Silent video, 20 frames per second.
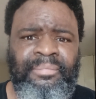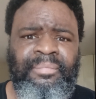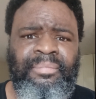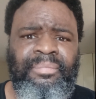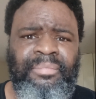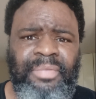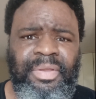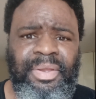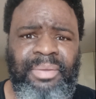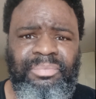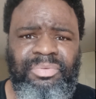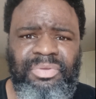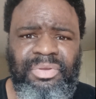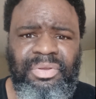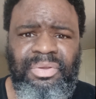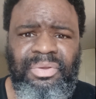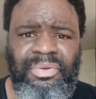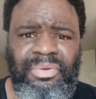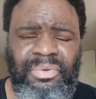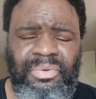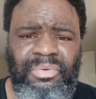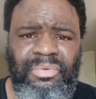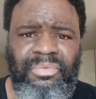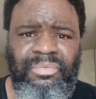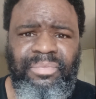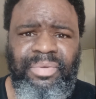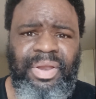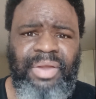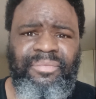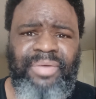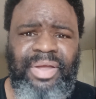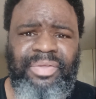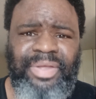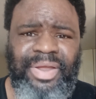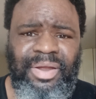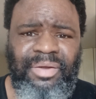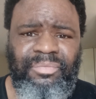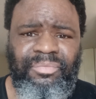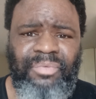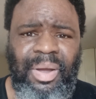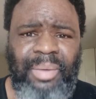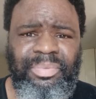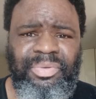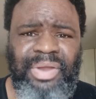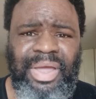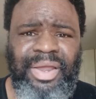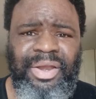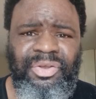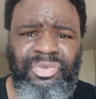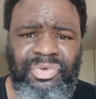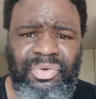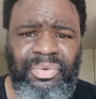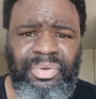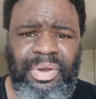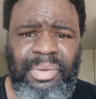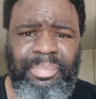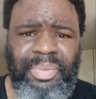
the MCU. They'd rather have Robert Downey Jr.